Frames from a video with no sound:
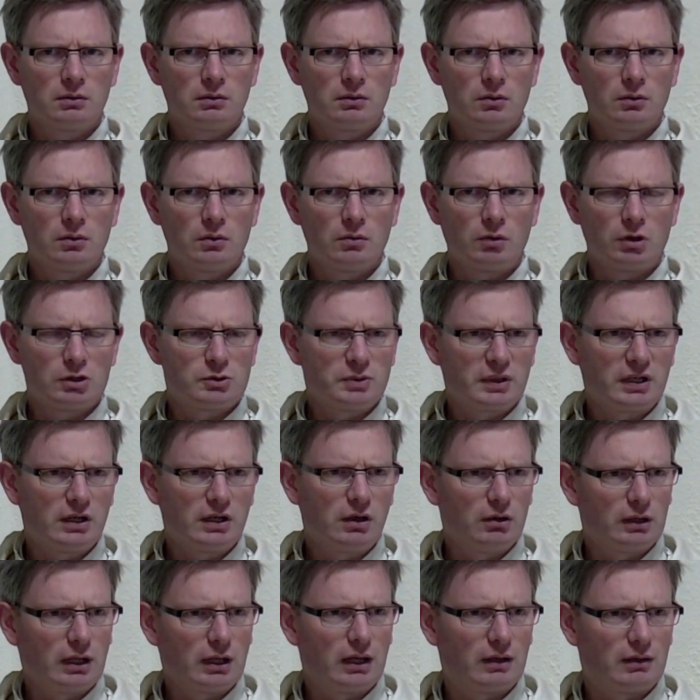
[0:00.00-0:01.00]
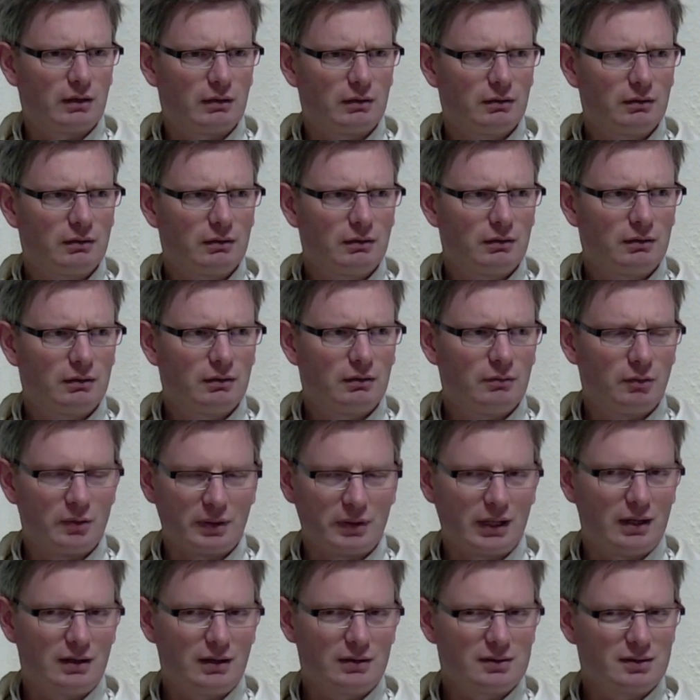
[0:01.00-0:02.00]
What do we call that? We
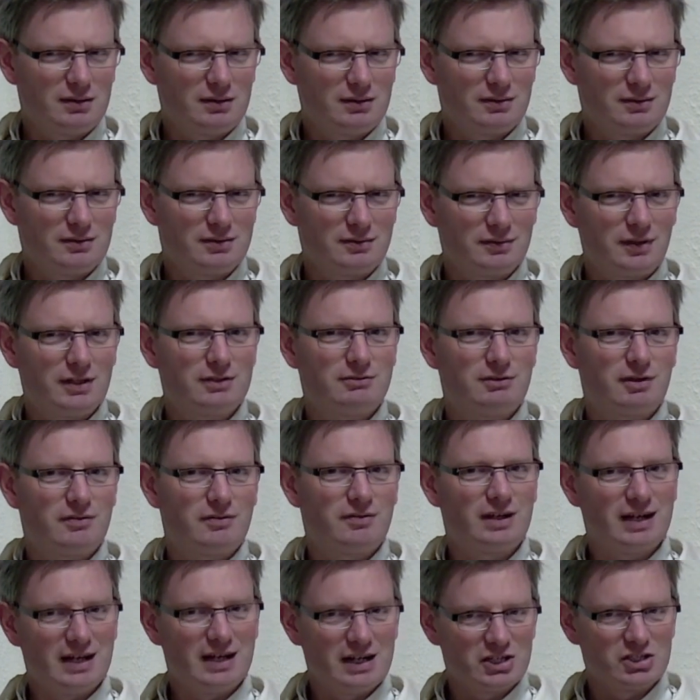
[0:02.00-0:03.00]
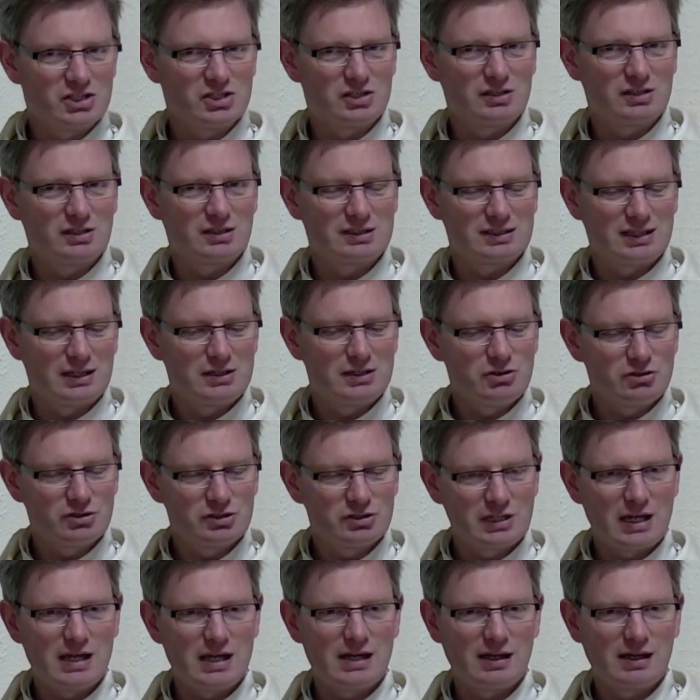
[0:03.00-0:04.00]
can't call it divine revelation because then you're
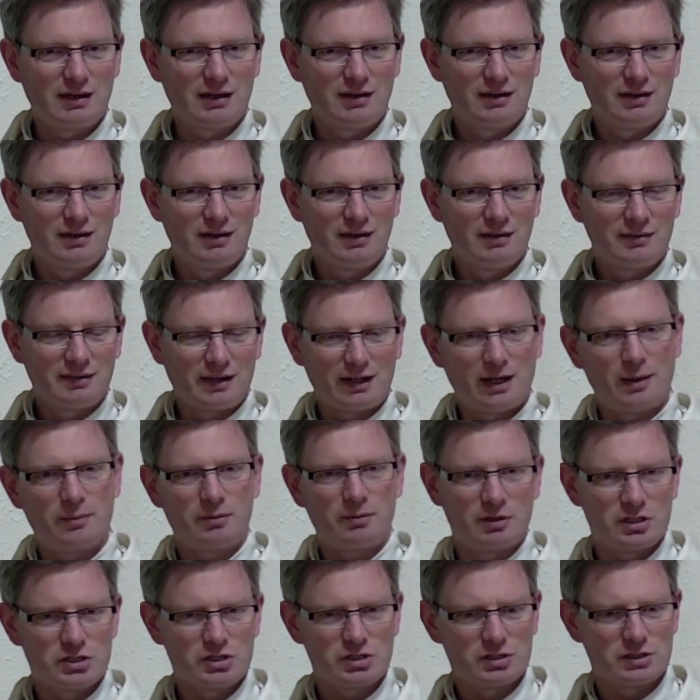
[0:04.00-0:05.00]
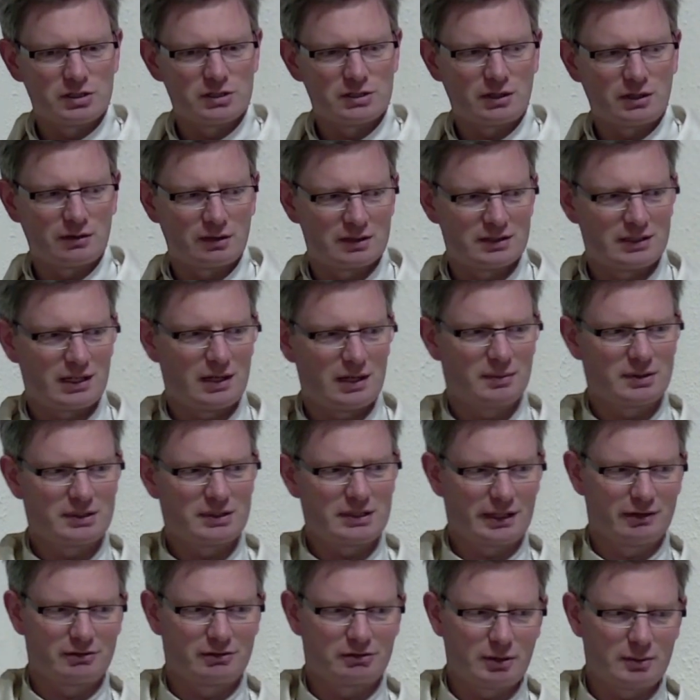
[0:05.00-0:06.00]
saying that apparitions are the same as
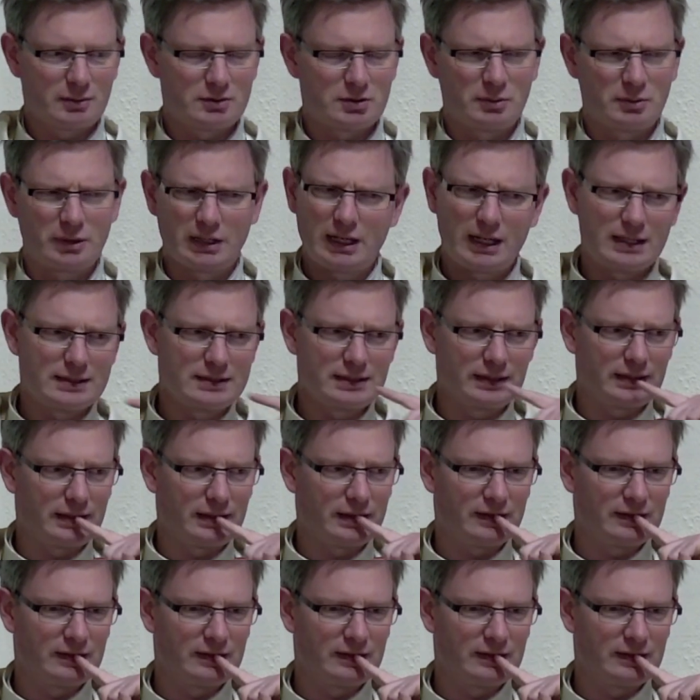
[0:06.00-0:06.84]
sacred scripture, and we can't say that.